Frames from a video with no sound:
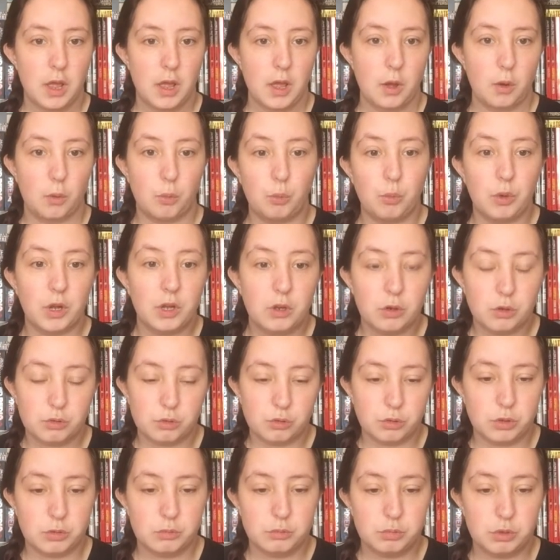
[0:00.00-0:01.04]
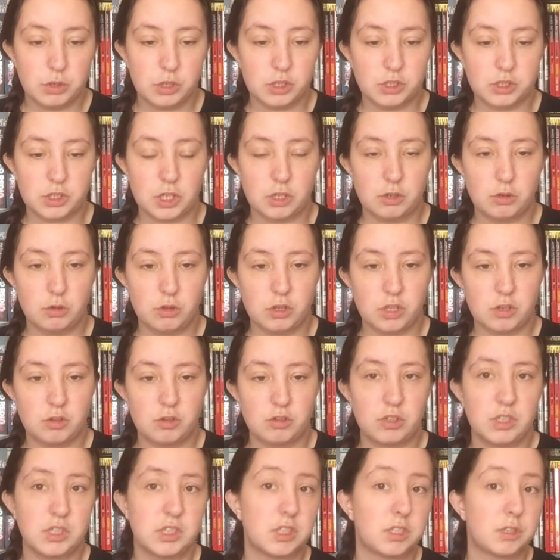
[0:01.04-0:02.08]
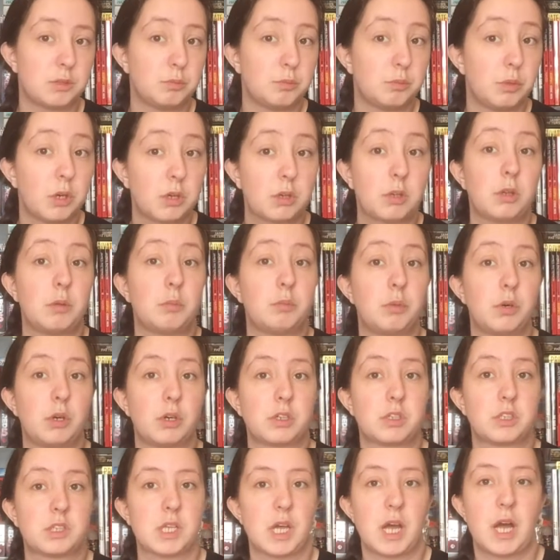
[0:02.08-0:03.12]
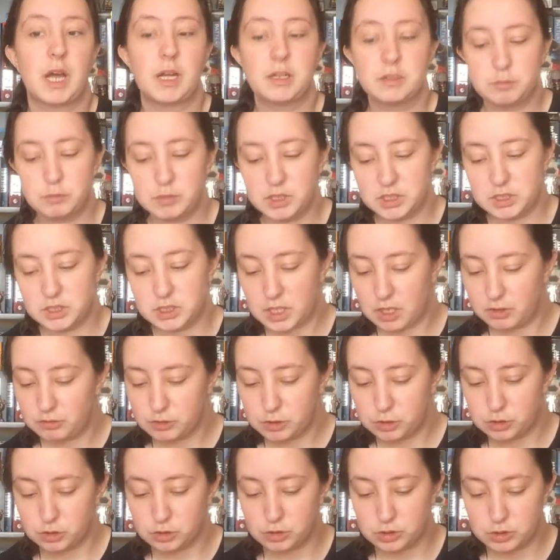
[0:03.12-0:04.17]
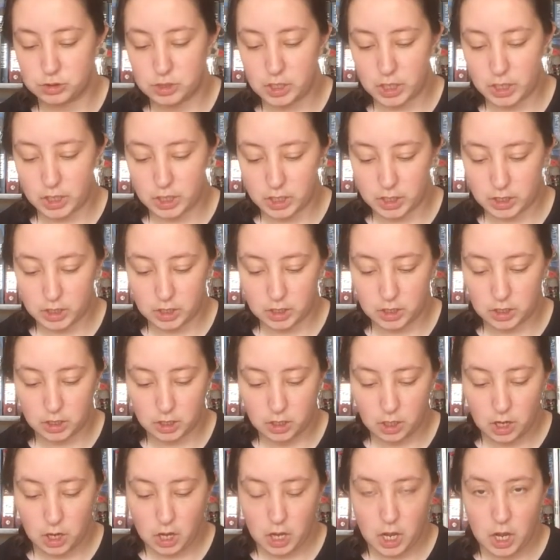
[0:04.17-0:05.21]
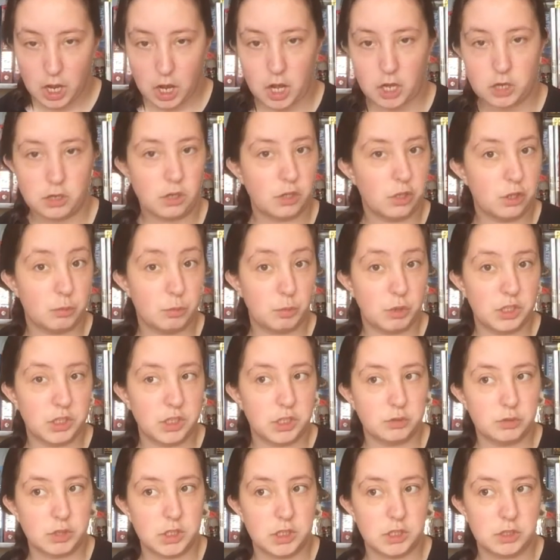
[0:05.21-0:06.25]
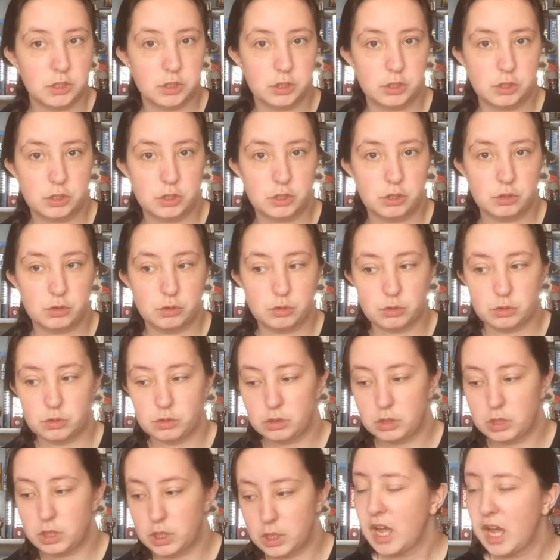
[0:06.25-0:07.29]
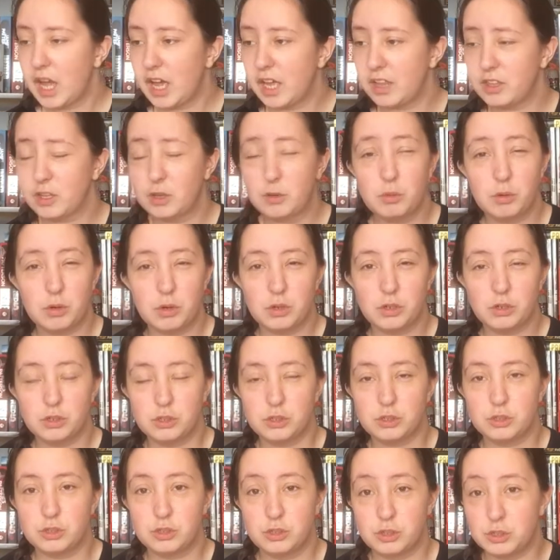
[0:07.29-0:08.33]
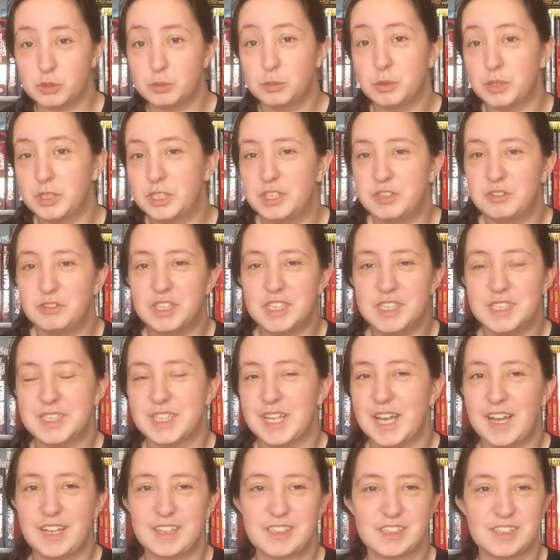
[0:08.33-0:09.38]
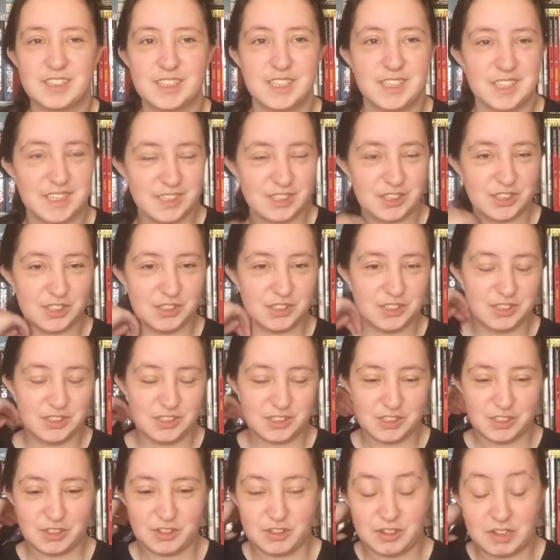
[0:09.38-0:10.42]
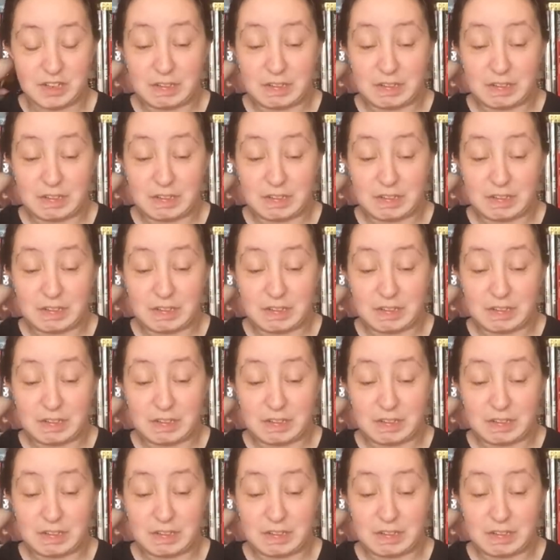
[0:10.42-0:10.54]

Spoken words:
wiggle room because I know that there is book club books and me and Steph are doing another buddy read, so I think we're doing 2 buddy reads actually in June, so